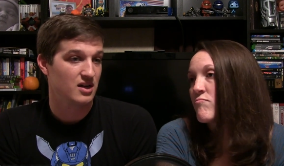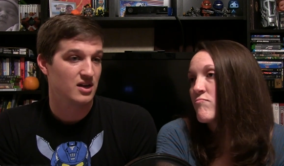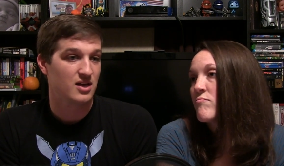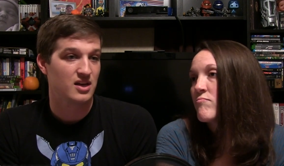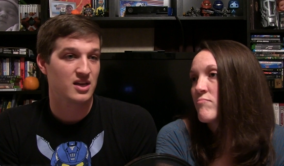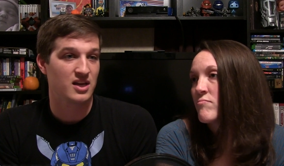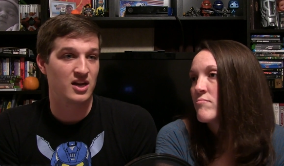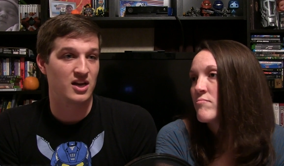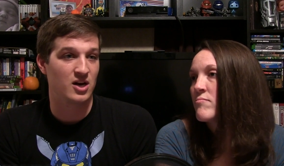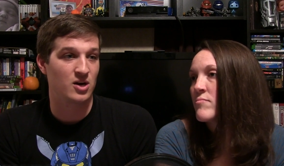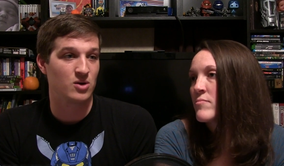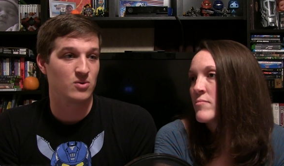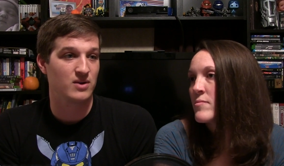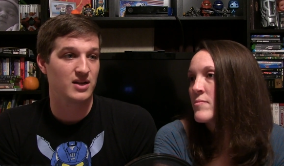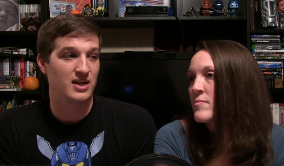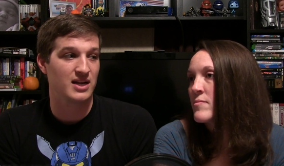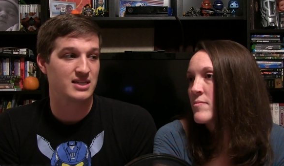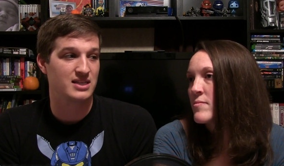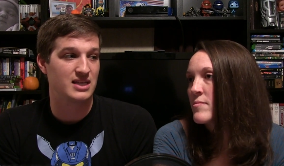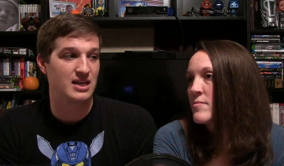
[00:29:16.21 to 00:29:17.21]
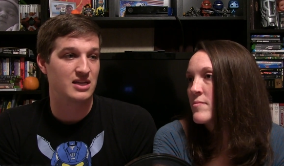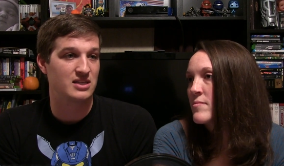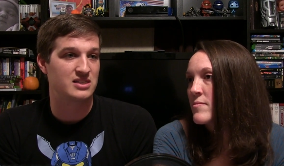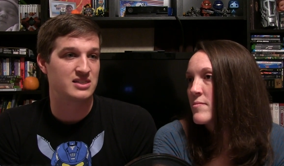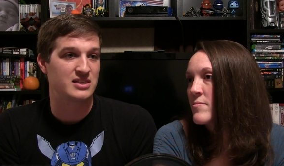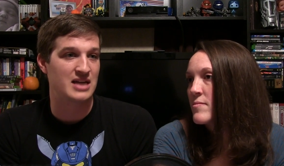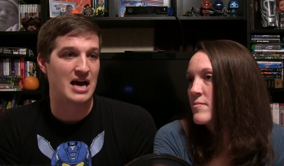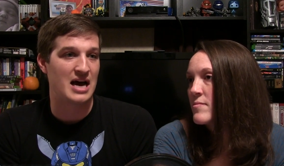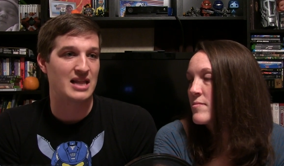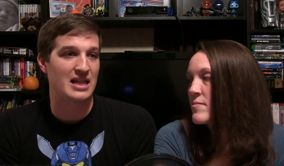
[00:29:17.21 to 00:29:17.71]
Speaker 1: You know, it, it's
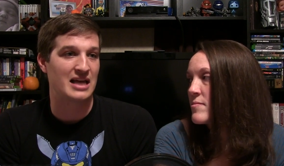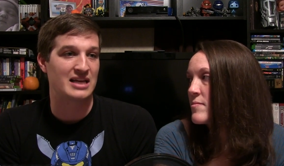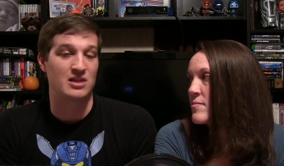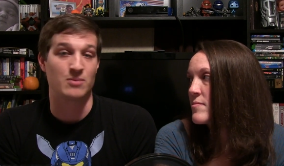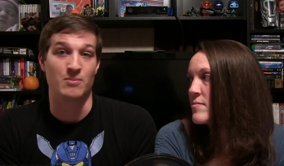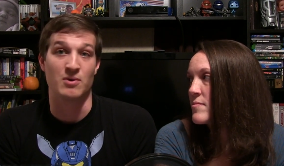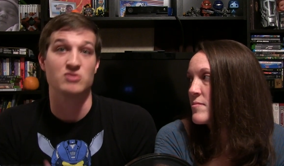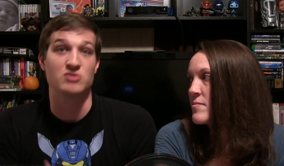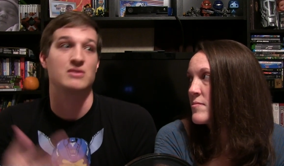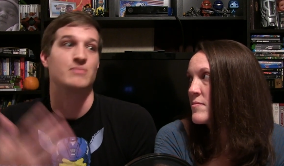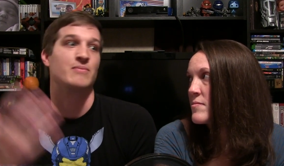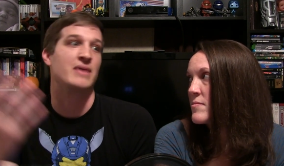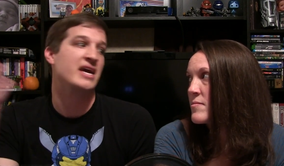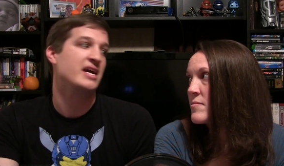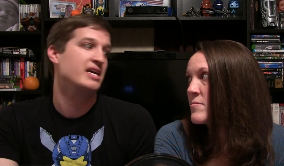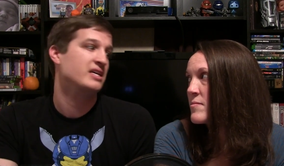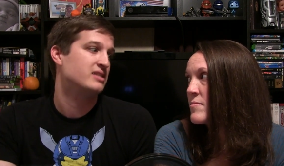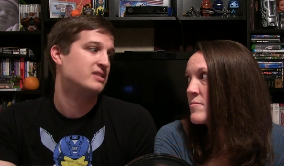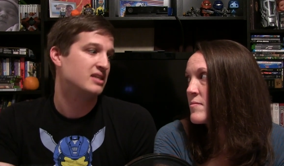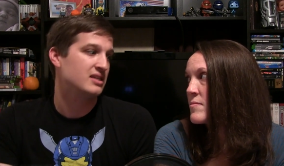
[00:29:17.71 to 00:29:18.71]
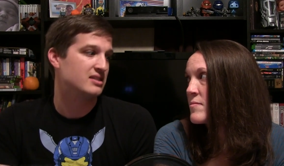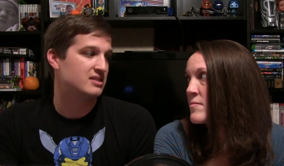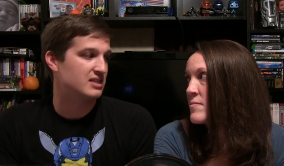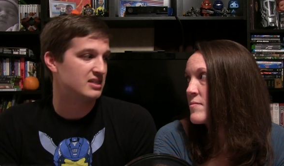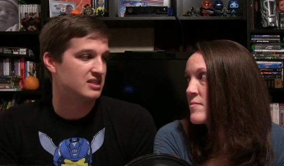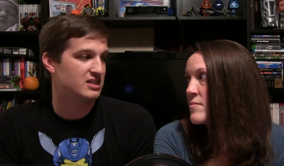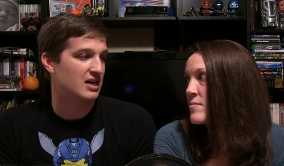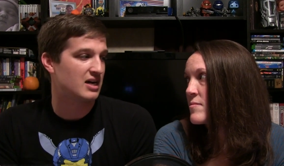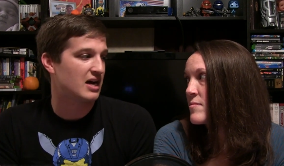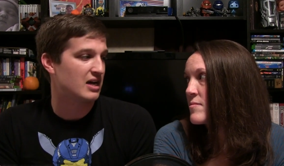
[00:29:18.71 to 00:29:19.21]
not like the most amazing
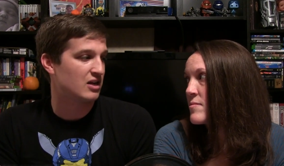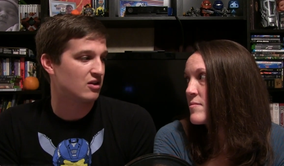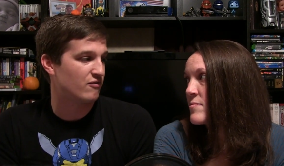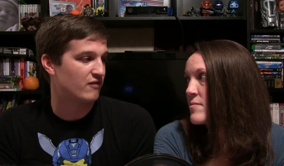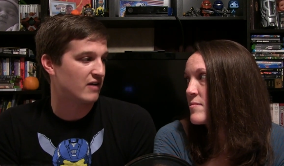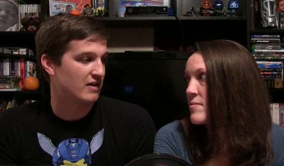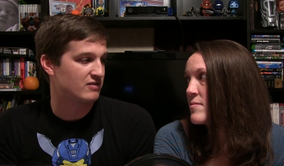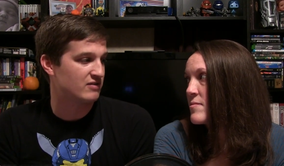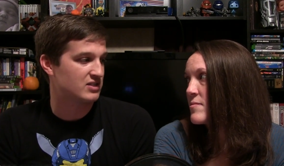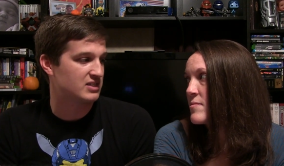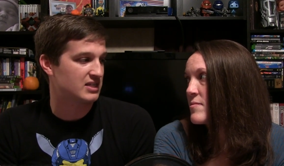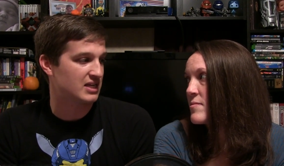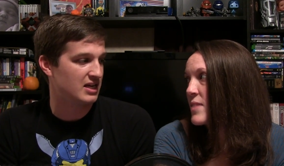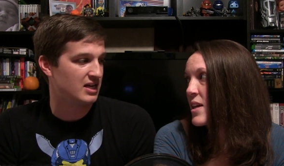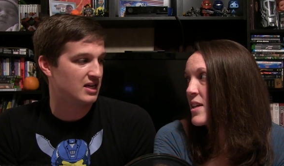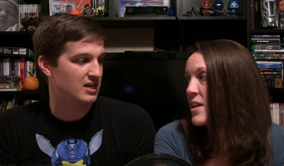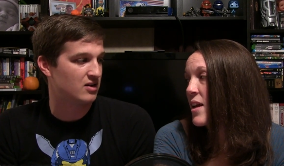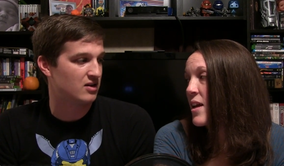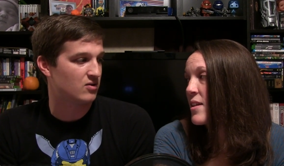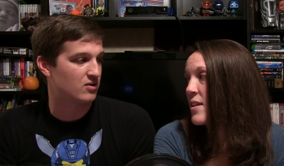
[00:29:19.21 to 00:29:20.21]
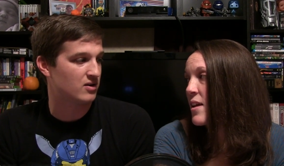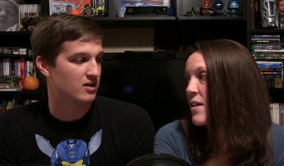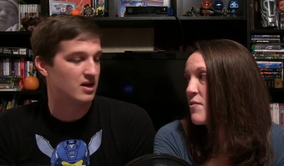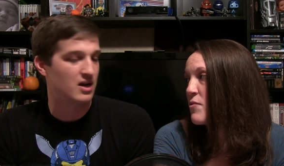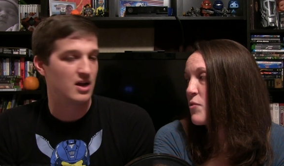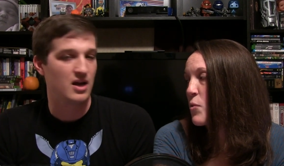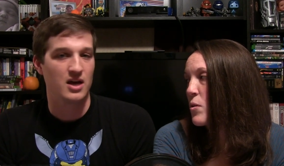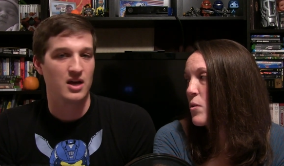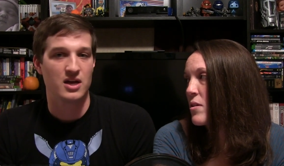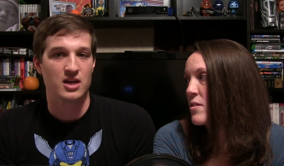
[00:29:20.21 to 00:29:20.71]
CGI you've ever seen. And I or, love
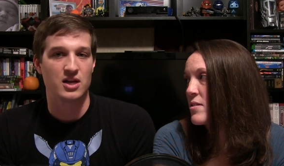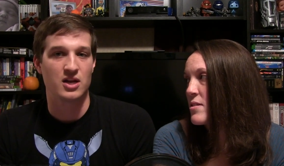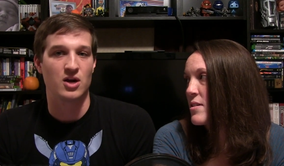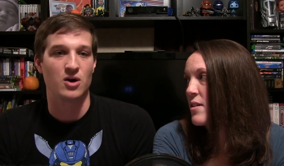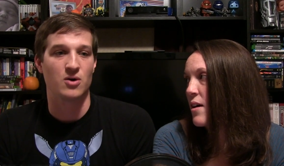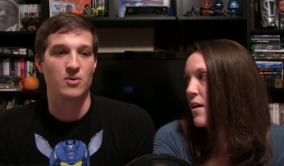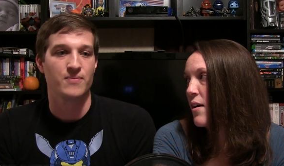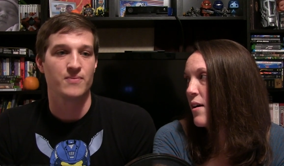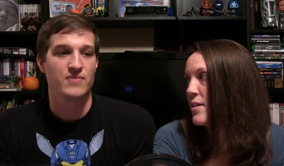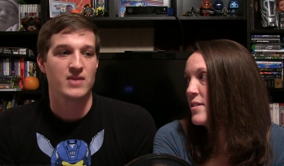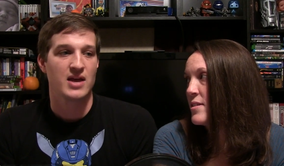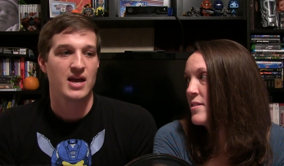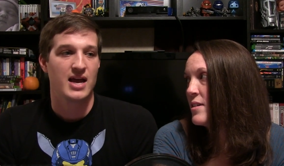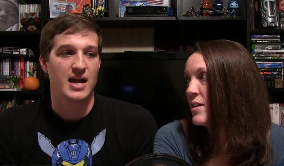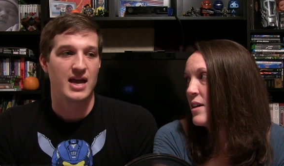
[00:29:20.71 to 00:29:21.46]
Forward Unto you know, Dawn.